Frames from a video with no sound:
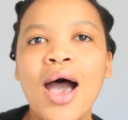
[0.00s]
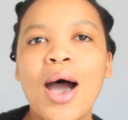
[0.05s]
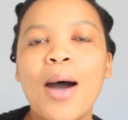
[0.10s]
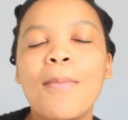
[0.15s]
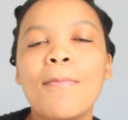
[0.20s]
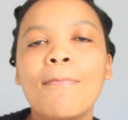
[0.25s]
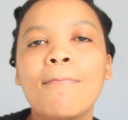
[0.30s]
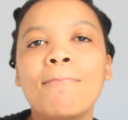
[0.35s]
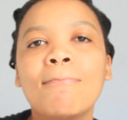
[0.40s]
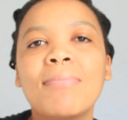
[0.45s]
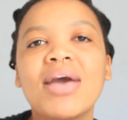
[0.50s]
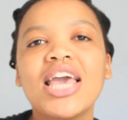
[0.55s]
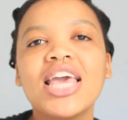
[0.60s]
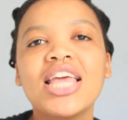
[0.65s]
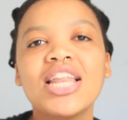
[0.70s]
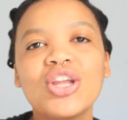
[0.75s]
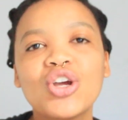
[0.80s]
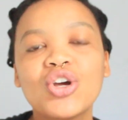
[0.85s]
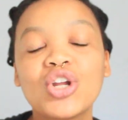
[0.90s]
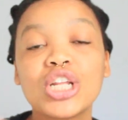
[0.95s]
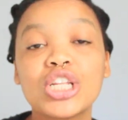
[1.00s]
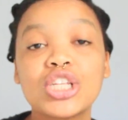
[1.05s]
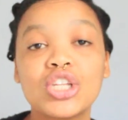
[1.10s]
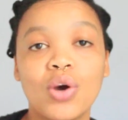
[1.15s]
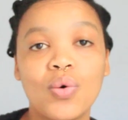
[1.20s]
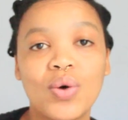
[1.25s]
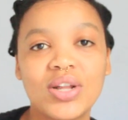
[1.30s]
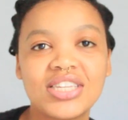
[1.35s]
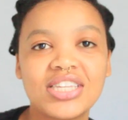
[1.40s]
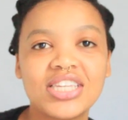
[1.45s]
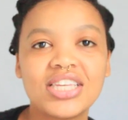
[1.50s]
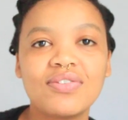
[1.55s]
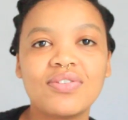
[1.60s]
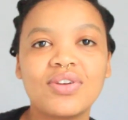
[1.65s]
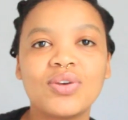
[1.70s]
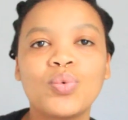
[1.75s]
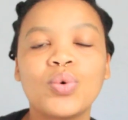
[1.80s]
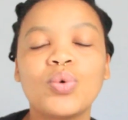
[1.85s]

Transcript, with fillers: Um, in Krotoa TV,